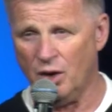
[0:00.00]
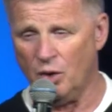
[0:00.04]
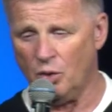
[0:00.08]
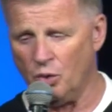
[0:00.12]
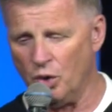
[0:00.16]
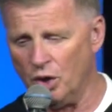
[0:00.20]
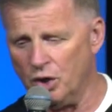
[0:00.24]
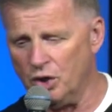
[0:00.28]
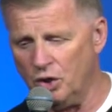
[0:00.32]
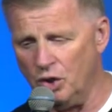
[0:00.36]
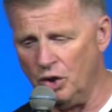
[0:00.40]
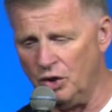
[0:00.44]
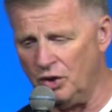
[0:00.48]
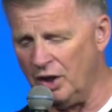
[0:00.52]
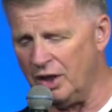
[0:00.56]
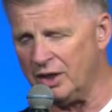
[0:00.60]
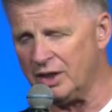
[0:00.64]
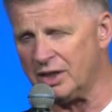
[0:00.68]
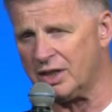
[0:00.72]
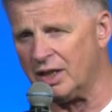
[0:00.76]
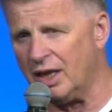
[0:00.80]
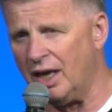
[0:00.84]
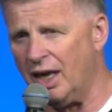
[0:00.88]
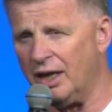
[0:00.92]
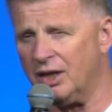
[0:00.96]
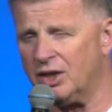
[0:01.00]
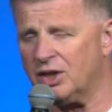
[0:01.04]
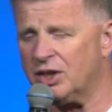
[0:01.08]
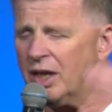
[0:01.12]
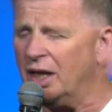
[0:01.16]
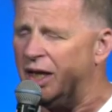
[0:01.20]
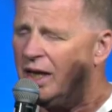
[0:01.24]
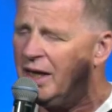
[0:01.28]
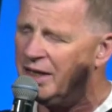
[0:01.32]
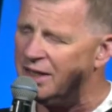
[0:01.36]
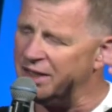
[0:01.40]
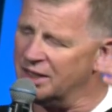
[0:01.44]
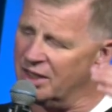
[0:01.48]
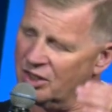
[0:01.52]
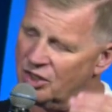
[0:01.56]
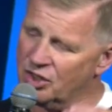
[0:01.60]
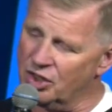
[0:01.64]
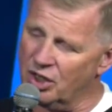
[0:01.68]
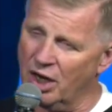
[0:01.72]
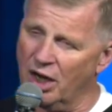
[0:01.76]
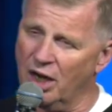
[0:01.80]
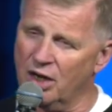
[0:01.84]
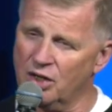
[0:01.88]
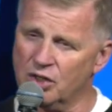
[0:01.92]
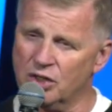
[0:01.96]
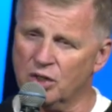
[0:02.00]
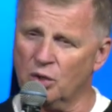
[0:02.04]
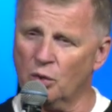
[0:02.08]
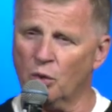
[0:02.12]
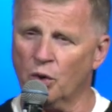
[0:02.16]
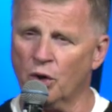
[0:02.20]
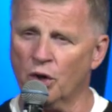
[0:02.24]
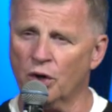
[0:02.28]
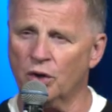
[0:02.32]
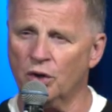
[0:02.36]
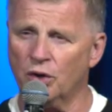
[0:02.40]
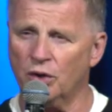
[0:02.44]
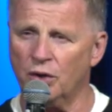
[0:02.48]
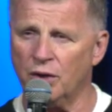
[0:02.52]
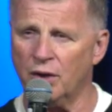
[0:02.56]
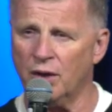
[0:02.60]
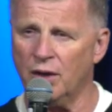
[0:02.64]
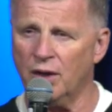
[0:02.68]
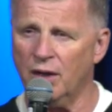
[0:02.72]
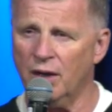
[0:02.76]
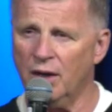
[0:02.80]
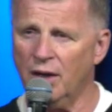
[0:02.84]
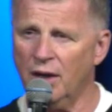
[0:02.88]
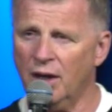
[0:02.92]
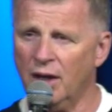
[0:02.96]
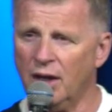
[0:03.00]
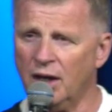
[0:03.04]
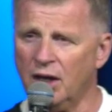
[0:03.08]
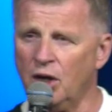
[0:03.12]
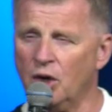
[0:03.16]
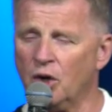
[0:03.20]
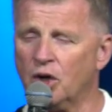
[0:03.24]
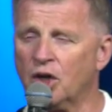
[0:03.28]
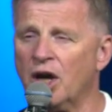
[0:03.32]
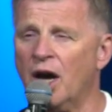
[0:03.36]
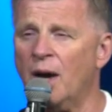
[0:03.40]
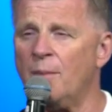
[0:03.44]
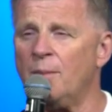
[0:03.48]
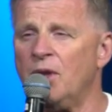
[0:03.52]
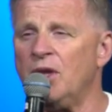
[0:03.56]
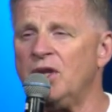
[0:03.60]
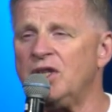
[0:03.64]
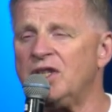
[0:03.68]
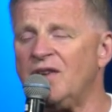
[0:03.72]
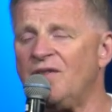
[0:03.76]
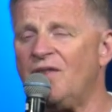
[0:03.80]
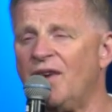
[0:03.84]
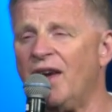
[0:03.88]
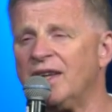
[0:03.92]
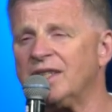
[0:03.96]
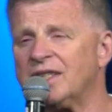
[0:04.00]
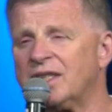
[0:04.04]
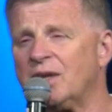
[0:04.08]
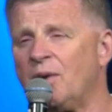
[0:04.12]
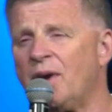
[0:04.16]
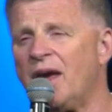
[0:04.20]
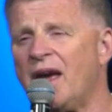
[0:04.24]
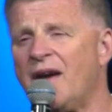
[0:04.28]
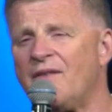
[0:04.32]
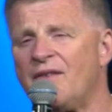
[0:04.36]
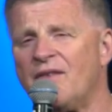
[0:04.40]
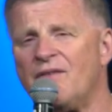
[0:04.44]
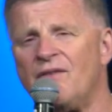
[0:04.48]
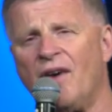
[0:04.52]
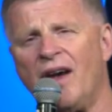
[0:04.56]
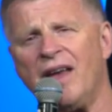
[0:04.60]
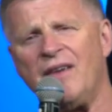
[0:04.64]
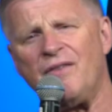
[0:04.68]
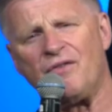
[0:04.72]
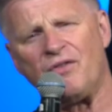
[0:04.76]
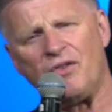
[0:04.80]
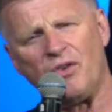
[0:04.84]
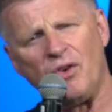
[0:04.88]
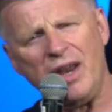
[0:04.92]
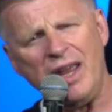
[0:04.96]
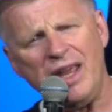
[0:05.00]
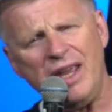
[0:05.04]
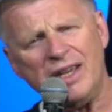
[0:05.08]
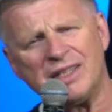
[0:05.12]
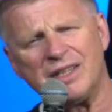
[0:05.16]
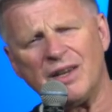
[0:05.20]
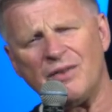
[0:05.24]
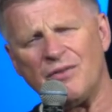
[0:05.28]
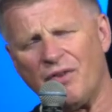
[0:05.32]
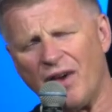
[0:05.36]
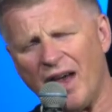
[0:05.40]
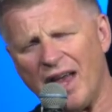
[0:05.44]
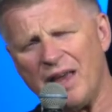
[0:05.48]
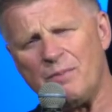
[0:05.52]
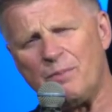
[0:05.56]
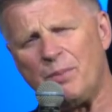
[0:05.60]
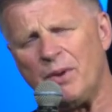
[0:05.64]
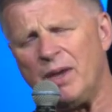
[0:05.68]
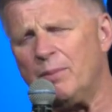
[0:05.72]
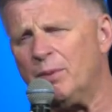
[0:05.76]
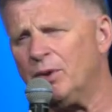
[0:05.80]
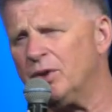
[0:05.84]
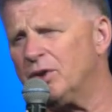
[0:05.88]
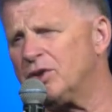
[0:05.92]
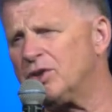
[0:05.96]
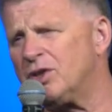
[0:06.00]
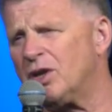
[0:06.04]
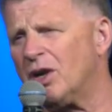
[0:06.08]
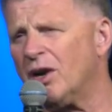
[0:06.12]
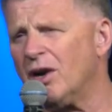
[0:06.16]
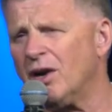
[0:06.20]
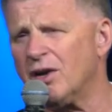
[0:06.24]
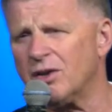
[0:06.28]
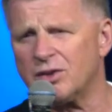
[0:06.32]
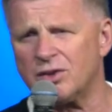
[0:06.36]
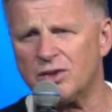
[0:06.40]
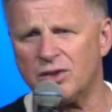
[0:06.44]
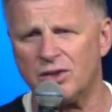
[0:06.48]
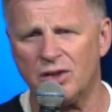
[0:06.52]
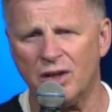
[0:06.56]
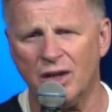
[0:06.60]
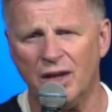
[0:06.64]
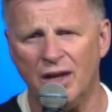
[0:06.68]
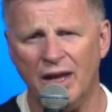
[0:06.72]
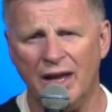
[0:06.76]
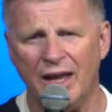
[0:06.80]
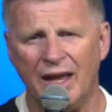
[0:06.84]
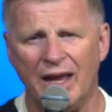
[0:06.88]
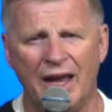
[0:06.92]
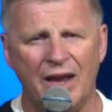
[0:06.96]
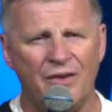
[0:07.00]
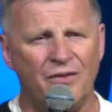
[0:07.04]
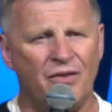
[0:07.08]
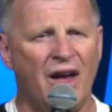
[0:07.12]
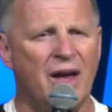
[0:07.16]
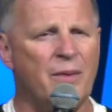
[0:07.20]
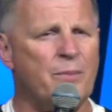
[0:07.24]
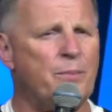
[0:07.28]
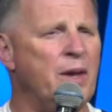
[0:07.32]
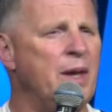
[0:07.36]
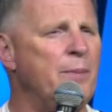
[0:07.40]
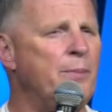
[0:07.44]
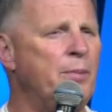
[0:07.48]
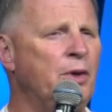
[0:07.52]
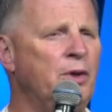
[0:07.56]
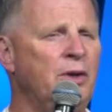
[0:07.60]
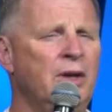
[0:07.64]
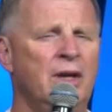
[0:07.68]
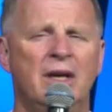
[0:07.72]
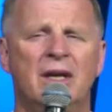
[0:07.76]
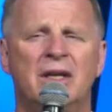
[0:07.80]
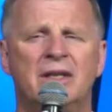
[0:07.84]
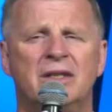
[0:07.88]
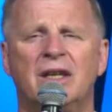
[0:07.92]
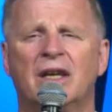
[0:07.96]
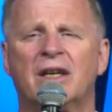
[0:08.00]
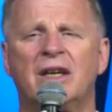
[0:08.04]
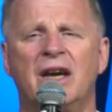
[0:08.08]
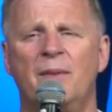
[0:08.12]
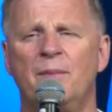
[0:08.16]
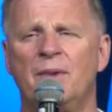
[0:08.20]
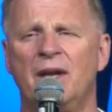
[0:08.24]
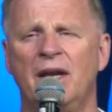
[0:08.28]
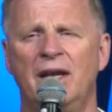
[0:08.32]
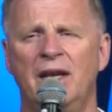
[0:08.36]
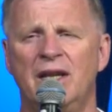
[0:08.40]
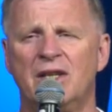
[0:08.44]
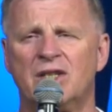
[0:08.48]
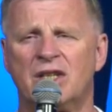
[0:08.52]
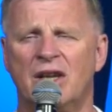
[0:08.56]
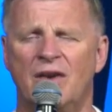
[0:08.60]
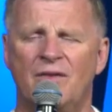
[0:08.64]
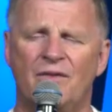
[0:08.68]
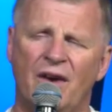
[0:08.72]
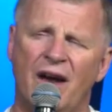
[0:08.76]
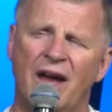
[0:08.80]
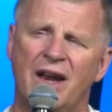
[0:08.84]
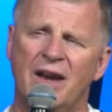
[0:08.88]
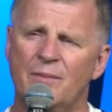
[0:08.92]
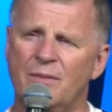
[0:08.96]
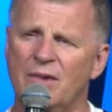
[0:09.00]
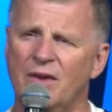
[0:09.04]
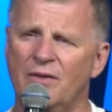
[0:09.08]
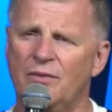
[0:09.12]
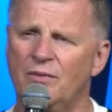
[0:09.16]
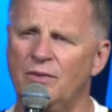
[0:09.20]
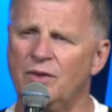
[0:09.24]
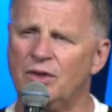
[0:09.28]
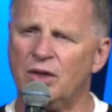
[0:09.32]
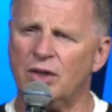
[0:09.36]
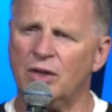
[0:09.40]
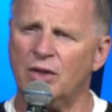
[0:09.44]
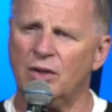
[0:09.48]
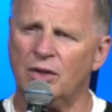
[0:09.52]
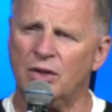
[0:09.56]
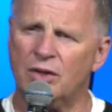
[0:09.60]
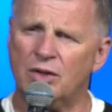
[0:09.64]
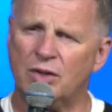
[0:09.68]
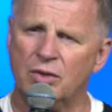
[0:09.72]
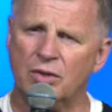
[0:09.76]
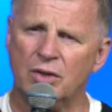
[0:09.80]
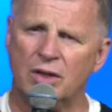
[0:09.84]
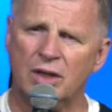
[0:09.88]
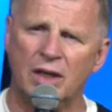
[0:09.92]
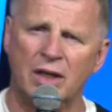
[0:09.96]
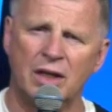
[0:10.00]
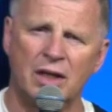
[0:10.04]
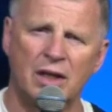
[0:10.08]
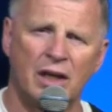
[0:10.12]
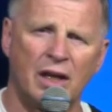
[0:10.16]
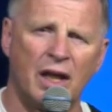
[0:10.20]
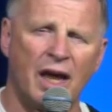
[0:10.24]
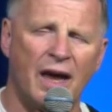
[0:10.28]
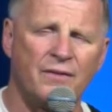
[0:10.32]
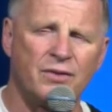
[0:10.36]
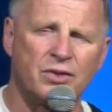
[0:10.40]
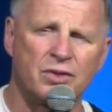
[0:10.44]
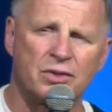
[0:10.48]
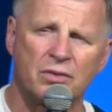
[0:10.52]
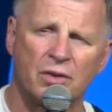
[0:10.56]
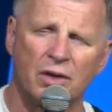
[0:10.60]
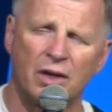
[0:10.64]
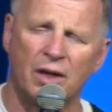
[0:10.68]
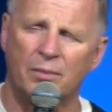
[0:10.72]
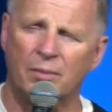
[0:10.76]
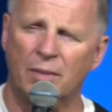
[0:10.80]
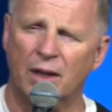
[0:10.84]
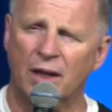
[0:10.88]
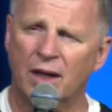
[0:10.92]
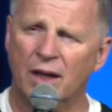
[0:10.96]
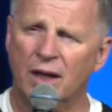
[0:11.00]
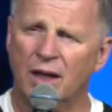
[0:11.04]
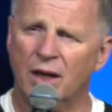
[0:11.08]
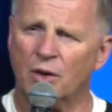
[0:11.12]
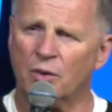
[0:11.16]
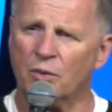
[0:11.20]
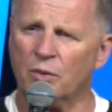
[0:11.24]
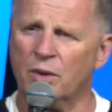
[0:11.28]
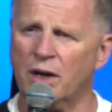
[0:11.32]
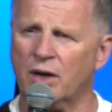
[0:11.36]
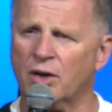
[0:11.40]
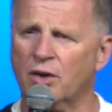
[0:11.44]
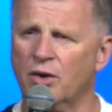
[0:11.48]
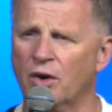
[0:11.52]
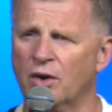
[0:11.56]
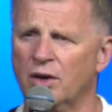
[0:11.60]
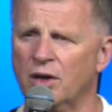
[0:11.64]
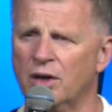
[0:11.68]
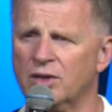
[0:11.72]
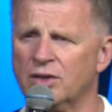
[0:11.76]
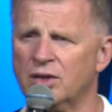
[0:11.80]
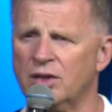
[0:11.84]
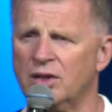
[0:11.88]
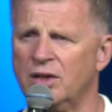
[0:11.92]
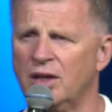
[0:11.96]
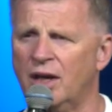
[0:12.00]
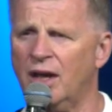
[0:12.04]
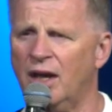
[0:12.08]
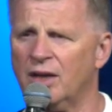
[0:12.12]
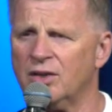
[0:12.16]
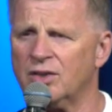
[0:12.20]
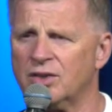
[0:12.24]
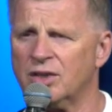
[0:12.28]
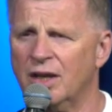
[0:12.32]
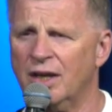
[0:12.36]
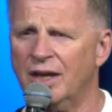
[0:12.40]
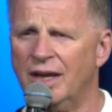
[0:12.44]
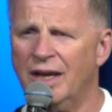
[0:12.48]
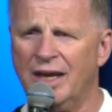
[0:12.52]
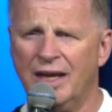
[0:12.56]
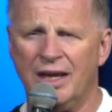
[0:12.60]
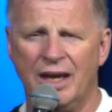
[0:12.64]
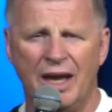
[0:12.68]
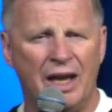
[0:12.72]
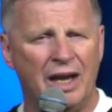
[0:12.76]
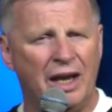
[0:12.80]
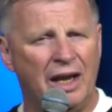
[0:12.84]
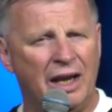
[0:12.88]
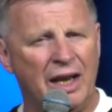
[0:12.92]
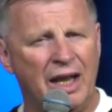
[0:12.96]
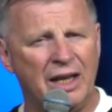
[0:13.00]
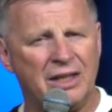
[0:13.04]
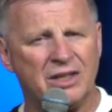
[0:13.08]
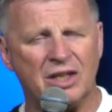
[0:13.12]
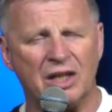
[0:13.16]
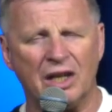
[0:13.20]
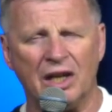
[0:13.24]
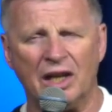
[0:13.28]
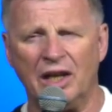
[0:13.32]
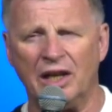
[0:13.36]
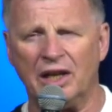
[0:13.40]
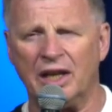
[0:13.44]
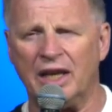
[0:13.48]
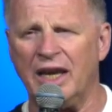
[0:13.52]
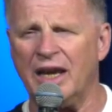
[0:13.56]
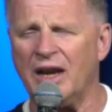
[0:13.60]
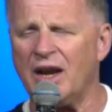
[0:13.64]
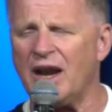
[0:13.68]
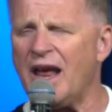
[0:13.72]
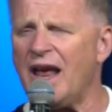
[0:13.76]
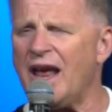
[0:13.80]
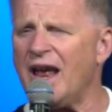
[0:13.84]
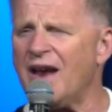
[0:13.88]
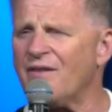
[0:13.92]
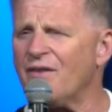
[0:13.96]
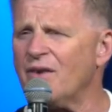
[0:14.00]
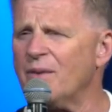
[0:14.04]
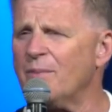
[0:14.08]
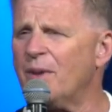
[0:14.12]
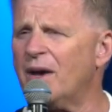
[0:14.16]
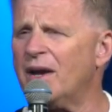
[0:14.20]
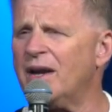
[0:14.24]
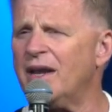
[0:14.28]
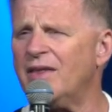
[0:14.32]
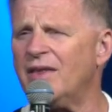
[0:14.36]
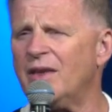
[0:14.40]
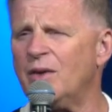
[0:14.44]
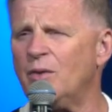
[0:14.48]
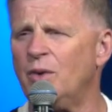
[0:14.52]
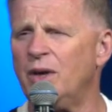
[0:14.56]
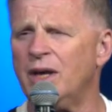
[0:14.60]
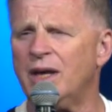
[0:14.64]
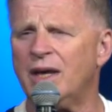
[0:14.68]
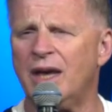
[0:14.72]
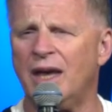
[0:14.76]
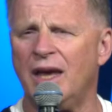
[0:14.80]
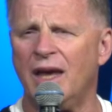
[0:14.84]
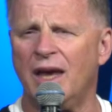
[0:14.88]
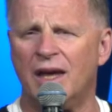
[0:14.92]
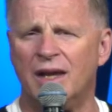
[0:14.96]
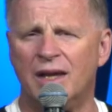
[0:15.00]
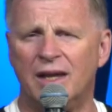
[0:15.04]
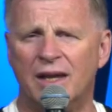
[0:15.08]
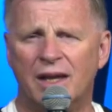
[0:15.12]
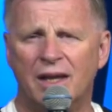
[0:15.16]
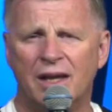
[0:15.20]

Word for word: We're doing these things to change the world. You know, come to these events we have invite friends, invite people to church. Invite people to come and listen. Invite them to, to, to the live stream recordings and things. And let's get everybody that we can